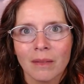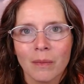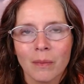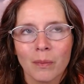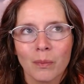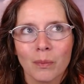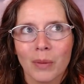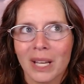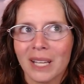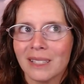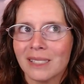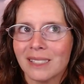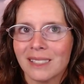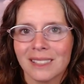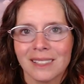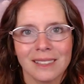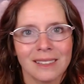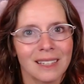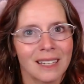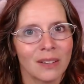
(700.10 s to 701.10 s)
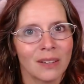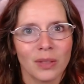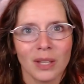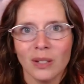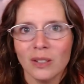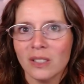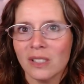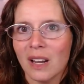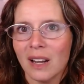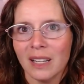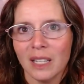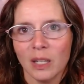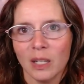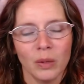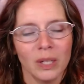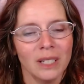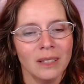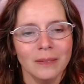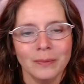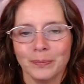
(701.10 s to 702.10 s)
but if there's not any
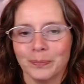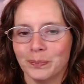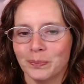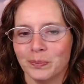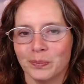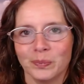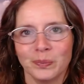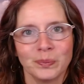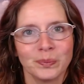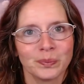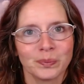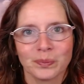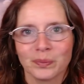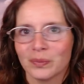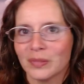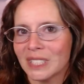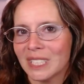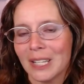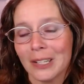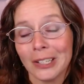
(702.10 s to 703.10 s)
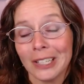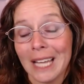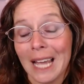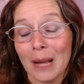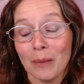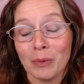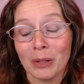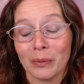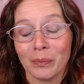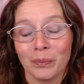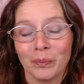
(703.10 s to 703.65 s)
will, it's not going to happen.